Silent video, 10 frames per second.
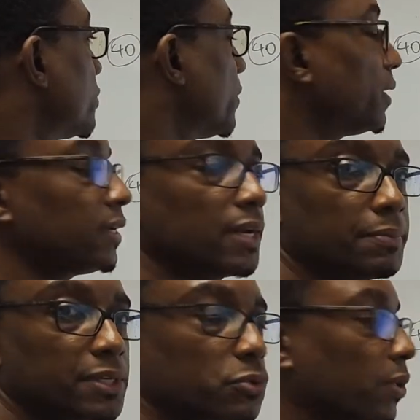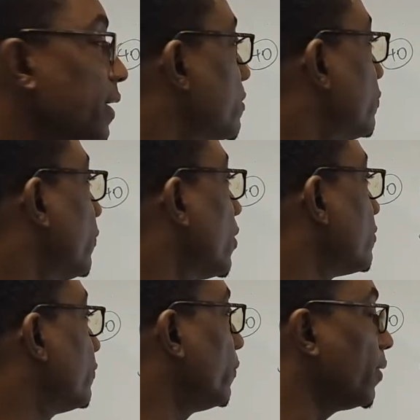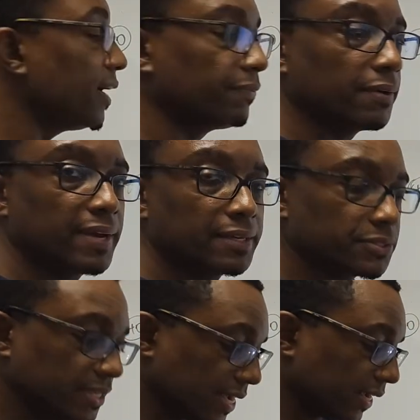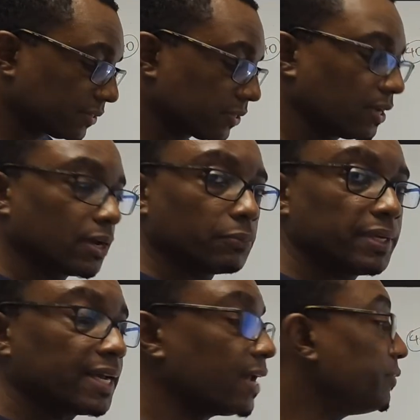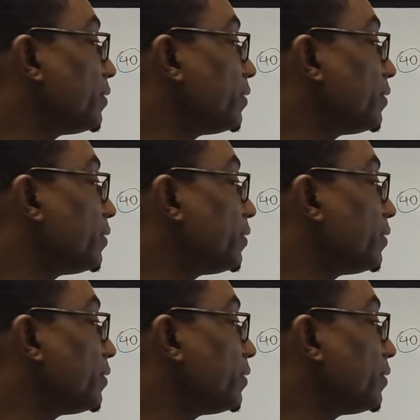between the limits 1 and 4 f of x dx, we can